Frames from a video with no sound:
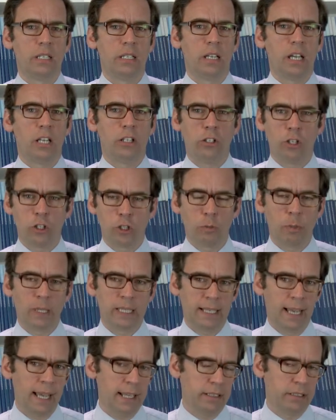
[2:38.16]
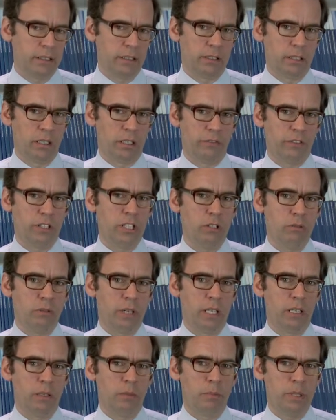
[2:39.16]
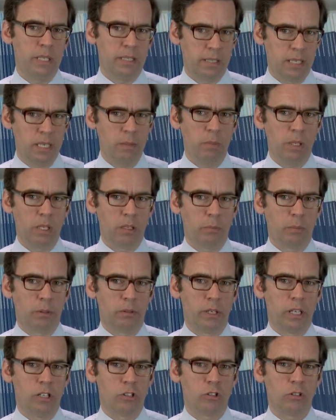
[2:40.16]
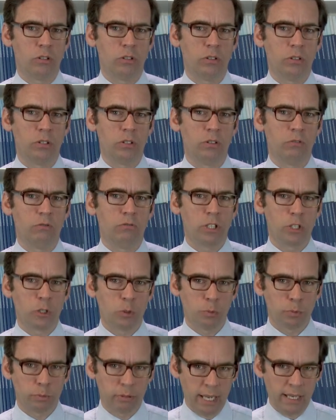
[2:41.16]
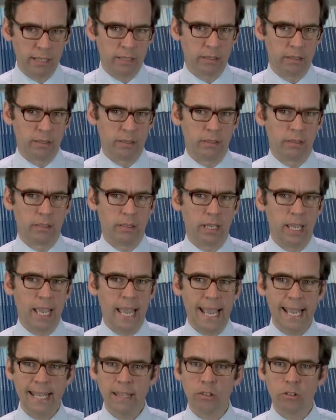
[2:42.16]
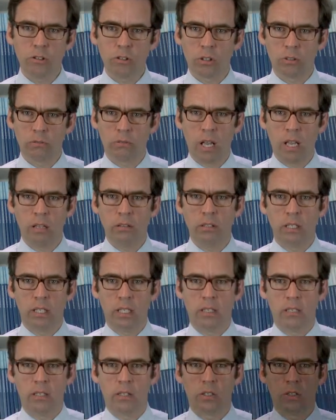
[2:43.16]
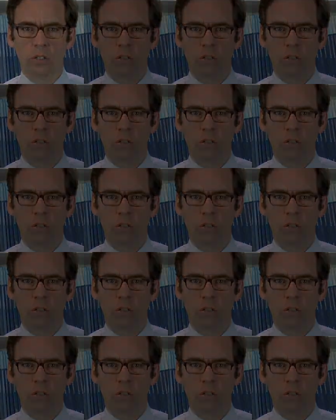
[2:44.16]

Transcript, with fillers: A Dutch battalion of the UN peacekeeping operation was present in the surroundings